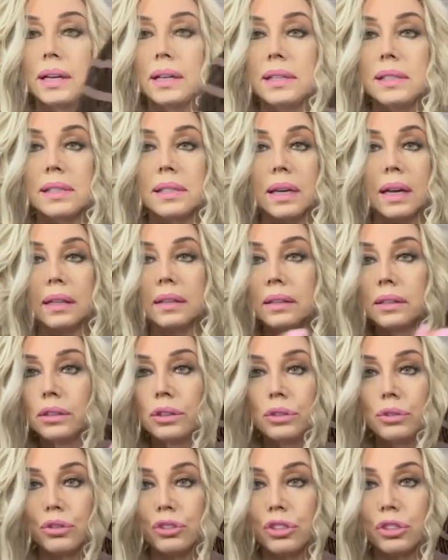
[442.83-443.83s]
It's got the
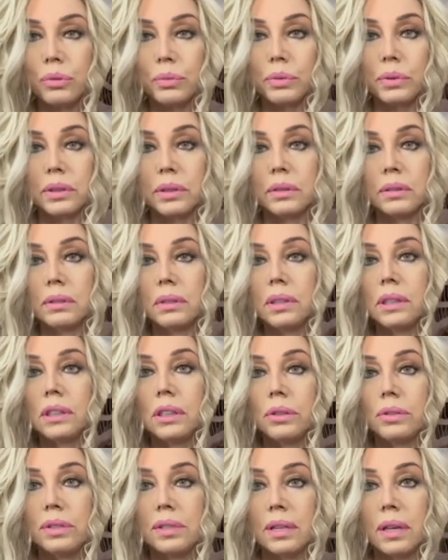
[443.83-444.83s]
usual, you
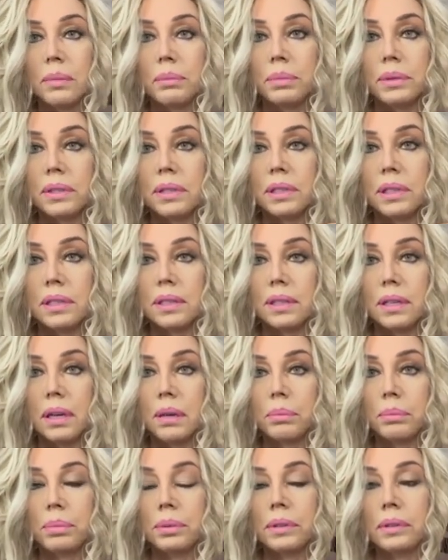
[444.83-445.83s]
know, temple to
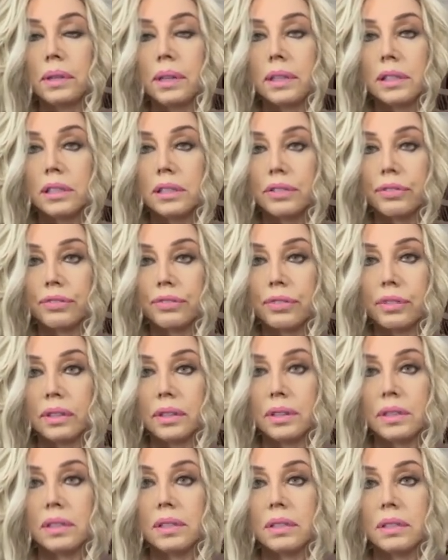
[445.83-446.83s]
temple lace
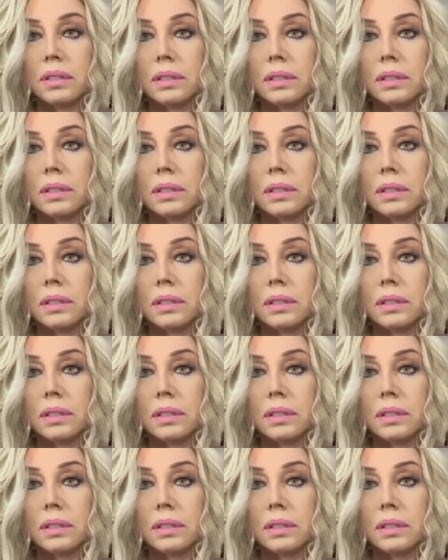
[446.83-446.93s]
front.